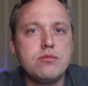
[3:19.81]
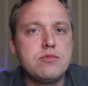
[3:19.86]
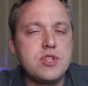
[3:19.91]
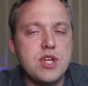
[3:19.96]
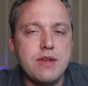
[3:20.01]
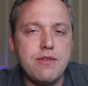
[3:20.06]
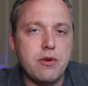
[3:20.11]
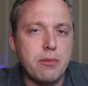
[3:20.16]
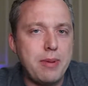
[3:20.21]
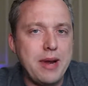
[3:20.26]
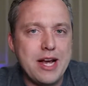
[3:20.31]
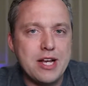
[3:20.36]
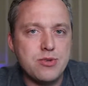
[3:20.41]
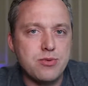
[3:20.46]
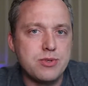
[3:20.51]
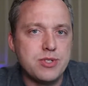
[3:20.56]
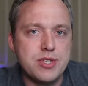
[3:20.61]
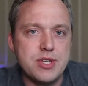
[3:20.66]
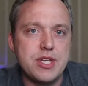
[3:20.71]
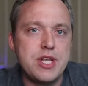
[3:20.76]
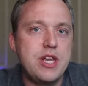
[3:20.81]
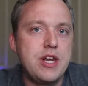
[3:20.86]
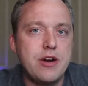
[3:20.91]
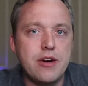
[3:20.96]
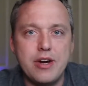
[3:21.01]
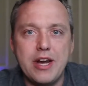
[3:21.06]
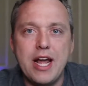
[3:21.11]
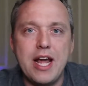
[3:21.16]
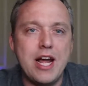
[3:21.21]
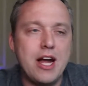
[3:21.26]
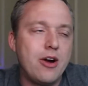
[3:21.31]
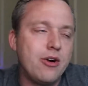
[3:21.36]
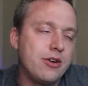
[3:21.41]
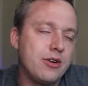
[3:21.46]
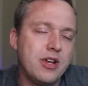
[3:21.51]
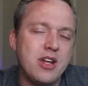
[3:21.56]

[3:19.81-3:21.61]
save your passwords in here now,